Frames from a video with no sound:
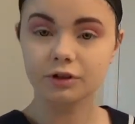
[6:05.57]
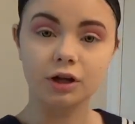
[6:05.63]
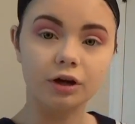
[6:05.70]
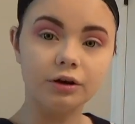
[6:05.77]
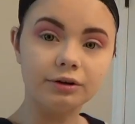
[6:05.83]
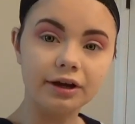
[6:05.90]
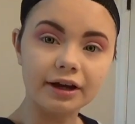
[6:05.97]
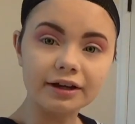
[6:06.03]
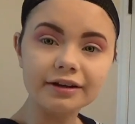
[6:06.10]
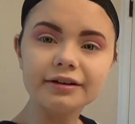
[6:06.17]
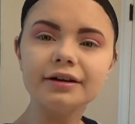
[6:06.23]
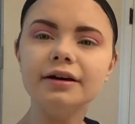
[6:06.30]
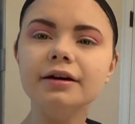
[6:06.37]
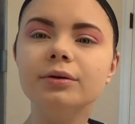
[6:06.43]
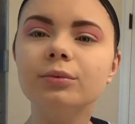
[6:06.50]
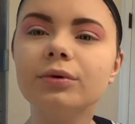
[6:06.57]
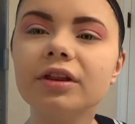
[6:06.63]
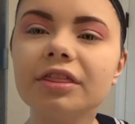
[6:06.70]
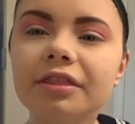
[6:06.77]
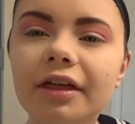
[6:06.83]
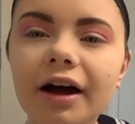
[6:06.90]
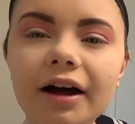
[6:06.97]
Okay, and
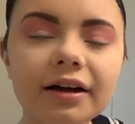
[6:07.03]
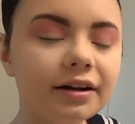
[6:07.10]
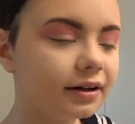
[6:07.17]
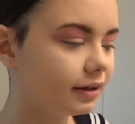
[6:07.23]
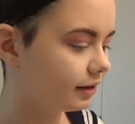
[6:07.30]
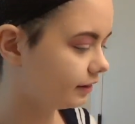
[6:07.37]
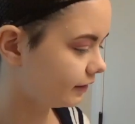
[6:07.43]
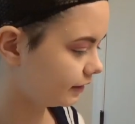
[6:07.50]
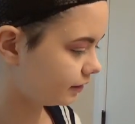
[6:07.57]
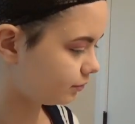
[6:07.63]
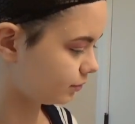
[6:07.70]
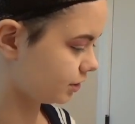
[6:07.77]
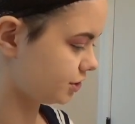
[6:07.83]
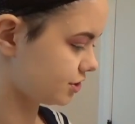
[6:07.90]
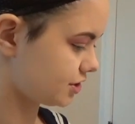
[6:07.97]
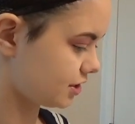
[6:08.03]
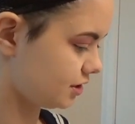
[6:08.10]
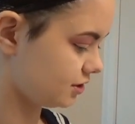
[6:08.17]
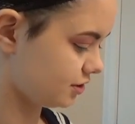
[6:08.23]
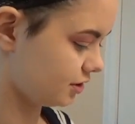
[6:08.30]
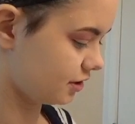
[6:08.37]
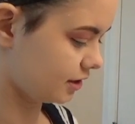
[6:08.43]
with that in there, we're just gonna
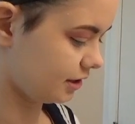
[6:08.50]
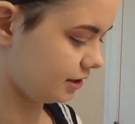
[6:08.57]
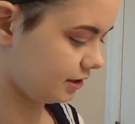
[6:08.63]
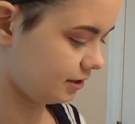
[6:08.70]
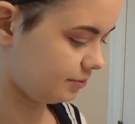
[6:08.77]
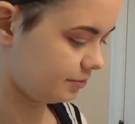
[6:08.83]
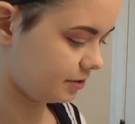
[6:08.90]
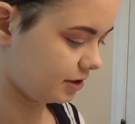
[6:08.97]
darken it up.